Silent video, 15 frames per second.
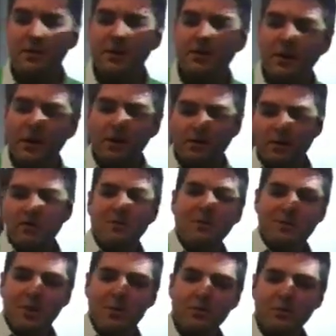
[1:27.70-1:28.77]
if I go through some
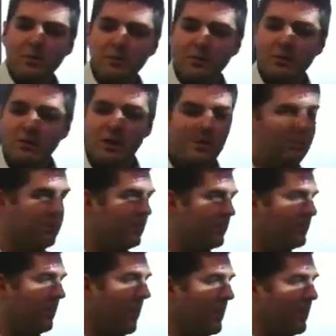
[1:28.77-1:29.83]
examples of
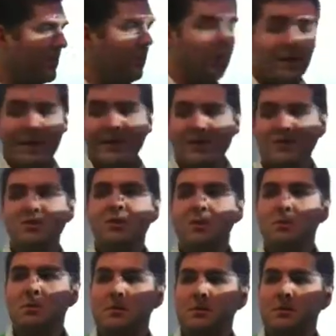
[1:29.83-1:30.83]
what we thought it could do.